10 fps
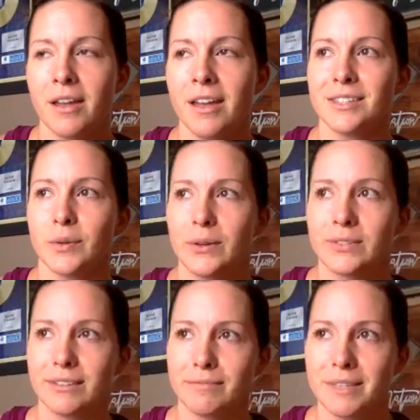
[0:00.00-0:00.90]
so he was
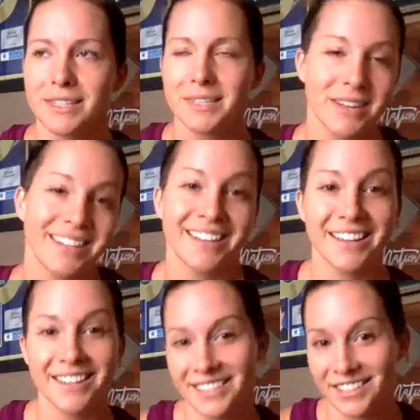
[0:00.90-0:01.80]
giving me some
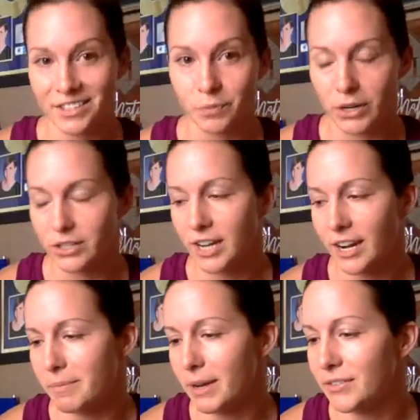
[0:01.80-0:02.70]
ideas, and just, we were
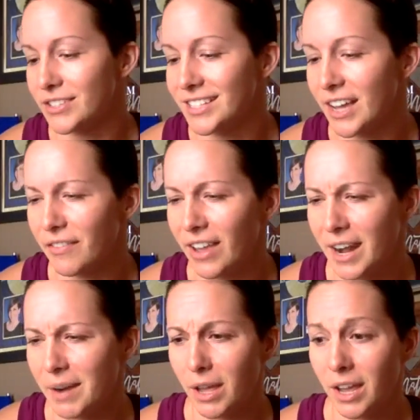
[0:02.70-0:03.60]
chatting about different stuff. And
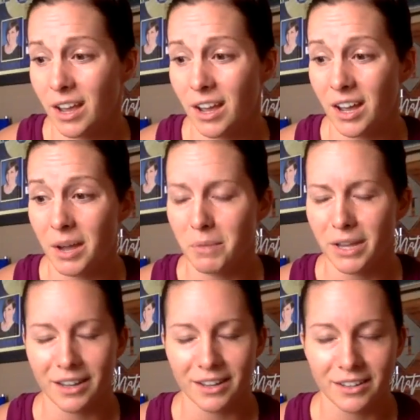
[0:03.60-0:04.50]
I'm like,
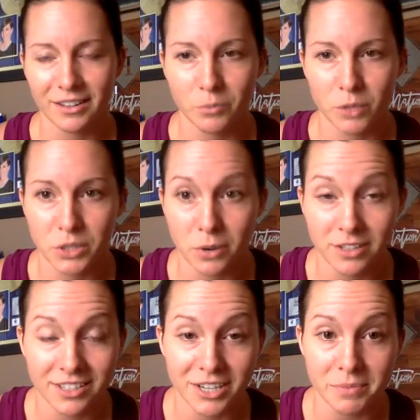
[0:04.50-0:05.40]
would you want
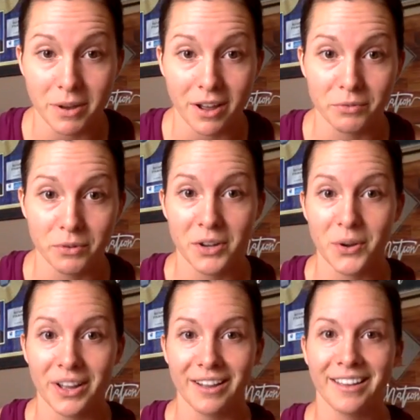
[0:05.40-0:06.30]
to just jump on really
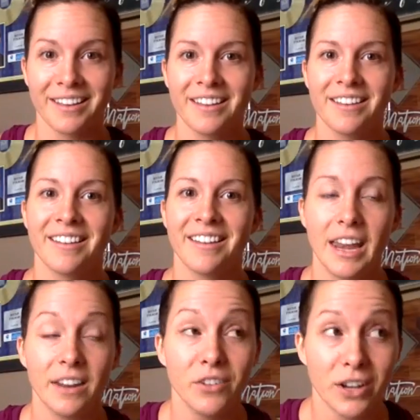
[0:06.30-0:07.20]
quick?
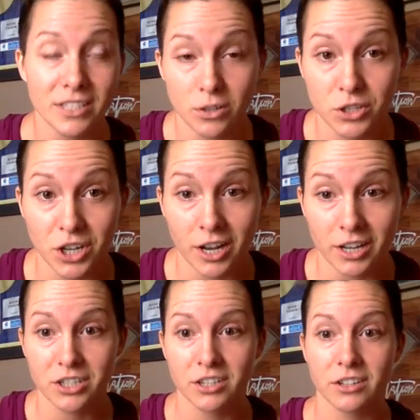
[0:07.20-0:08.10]
And if you guys know
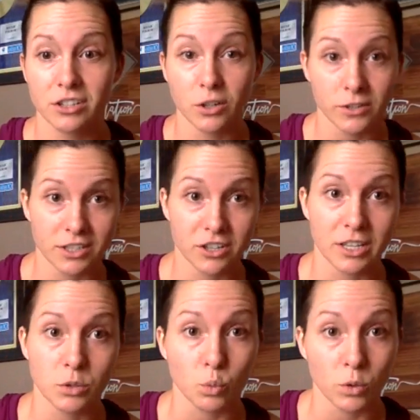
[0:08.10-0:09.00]
Josh, there's no such thing
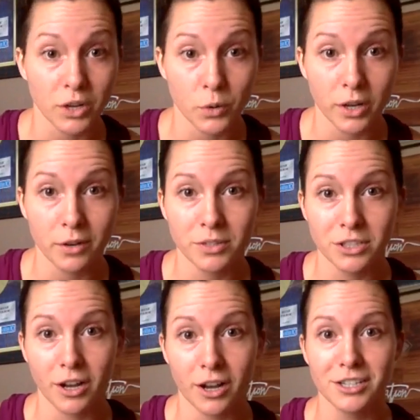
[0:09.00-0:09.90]
as really quick with
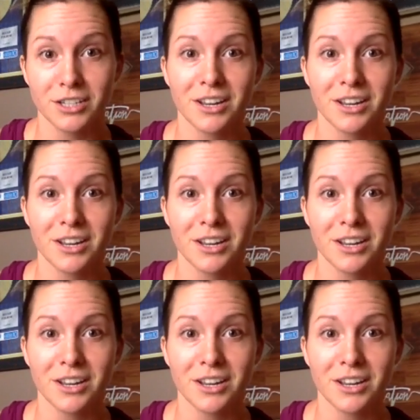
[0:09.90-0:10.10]
Josh,